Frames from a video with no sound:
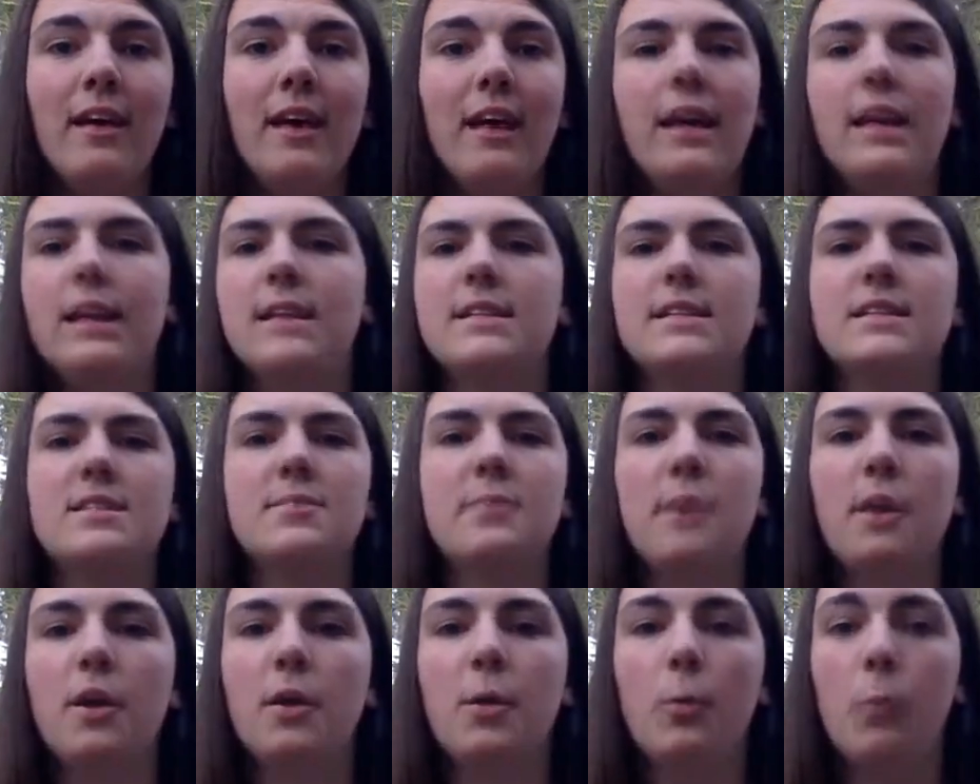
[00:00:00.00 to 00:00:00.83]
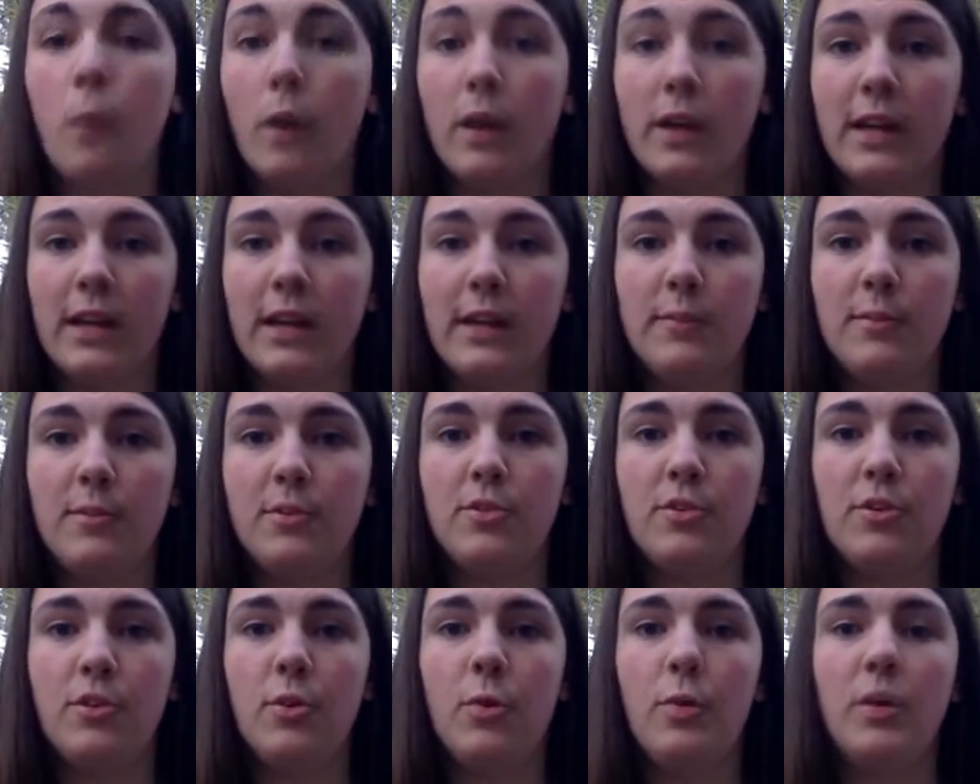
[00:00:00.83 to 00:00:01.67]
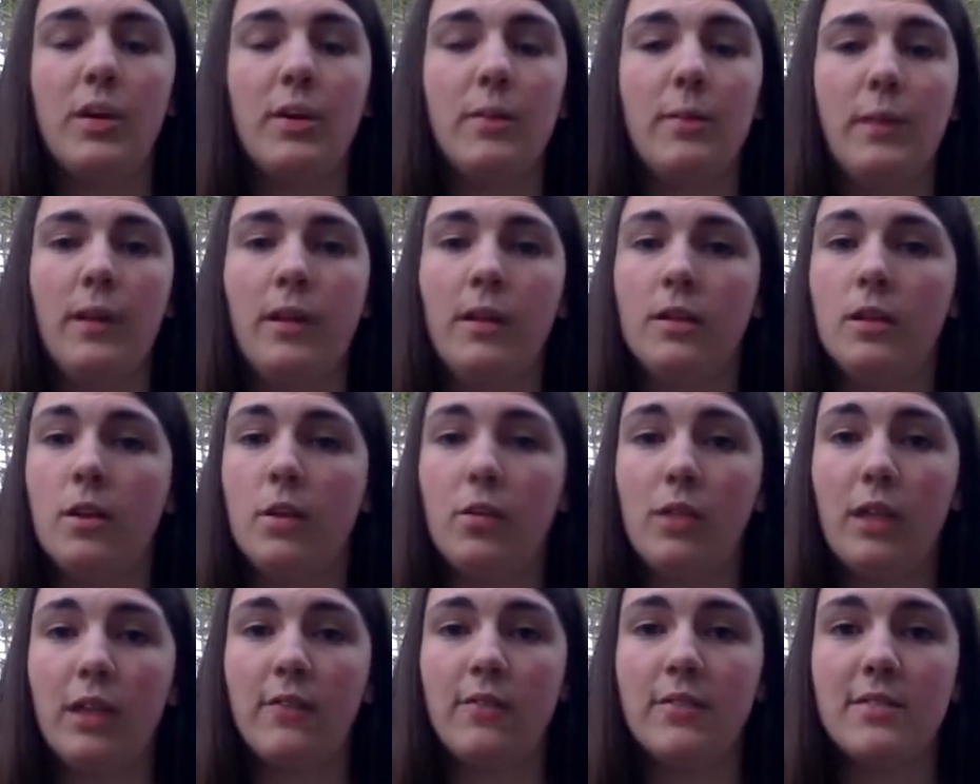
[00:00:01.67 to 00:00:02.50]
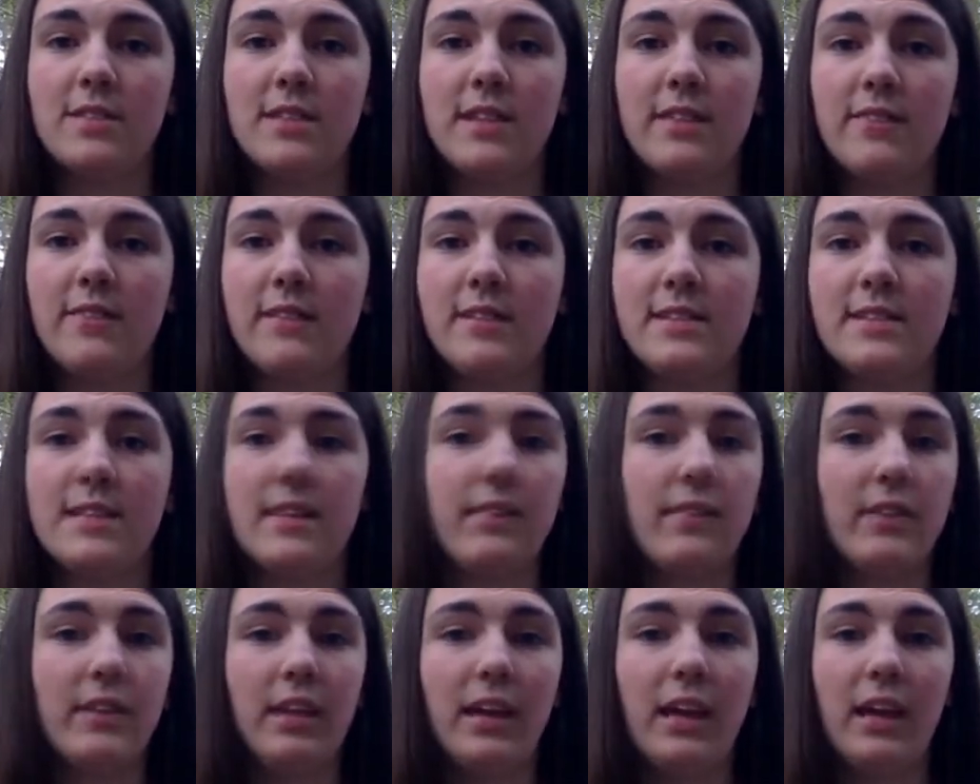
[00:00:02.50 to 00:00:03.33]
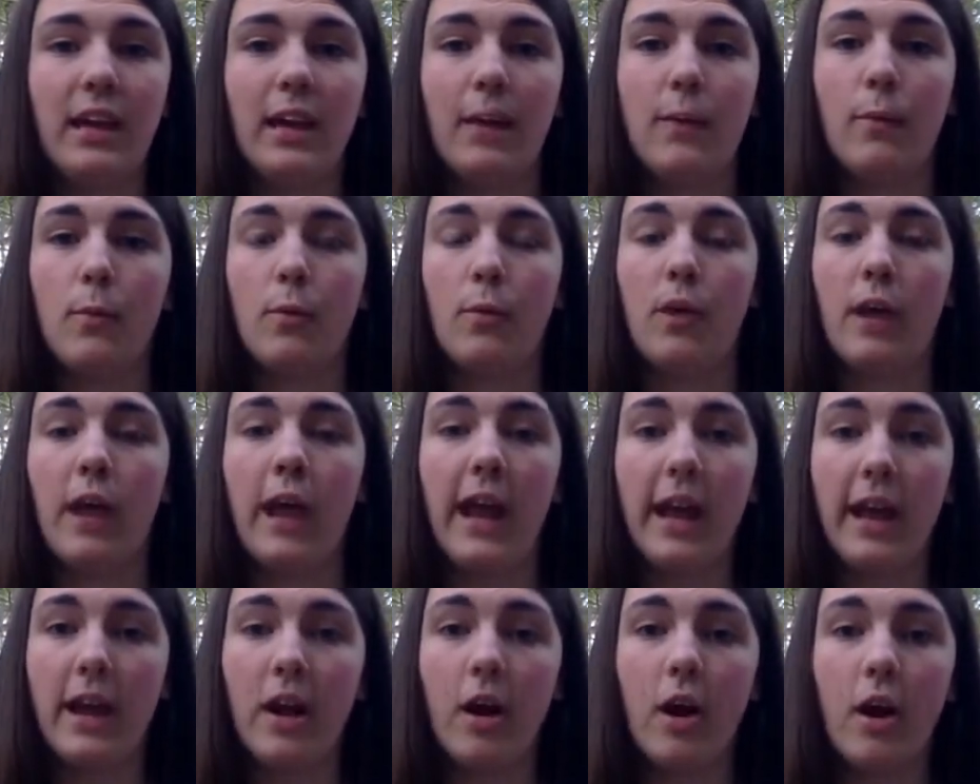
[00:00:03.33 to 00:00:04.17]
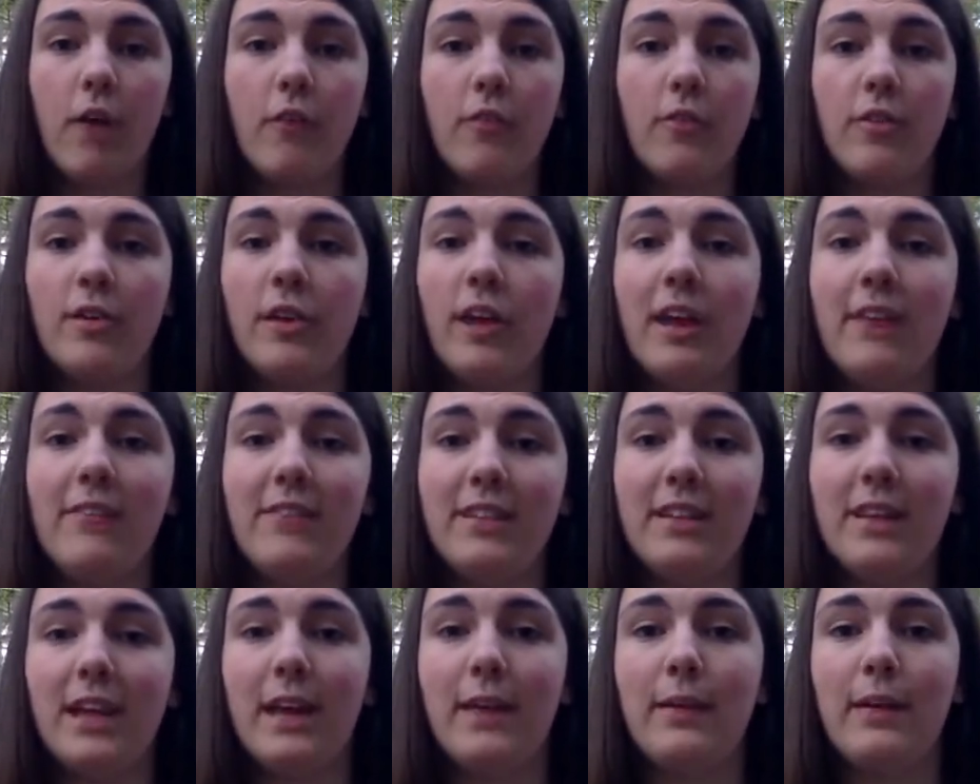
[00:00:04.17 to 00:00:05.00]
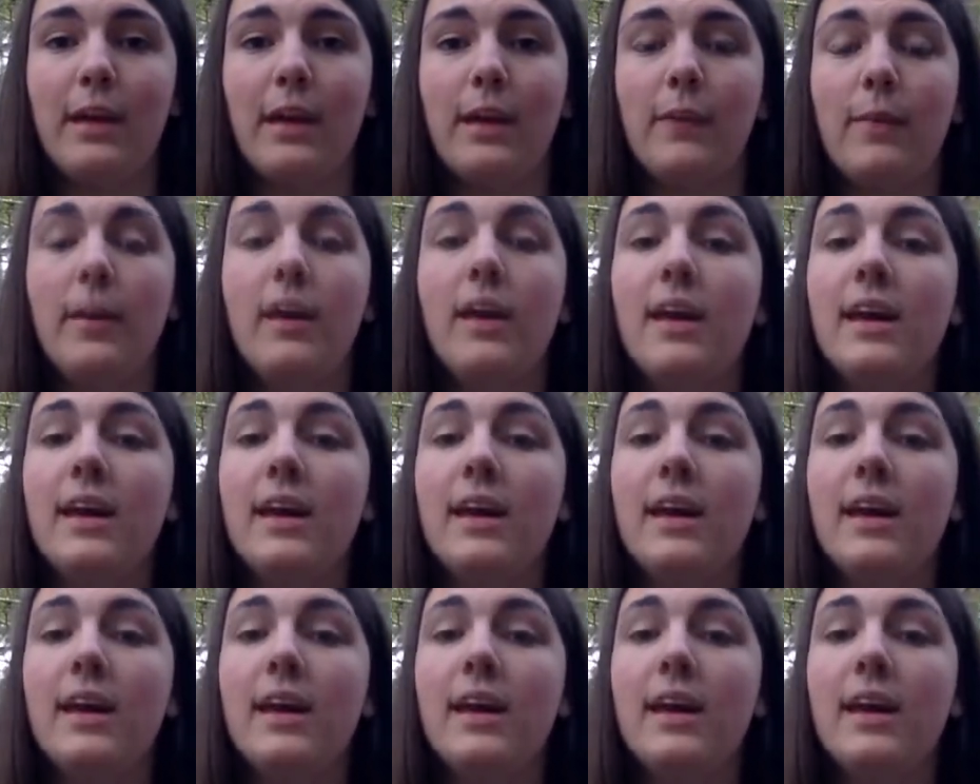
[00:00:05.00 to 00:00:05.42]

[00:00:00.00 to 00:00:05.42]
And it doesn't matter what game you do. It can be a low-level 7v7 game or AR for a 9v9 game.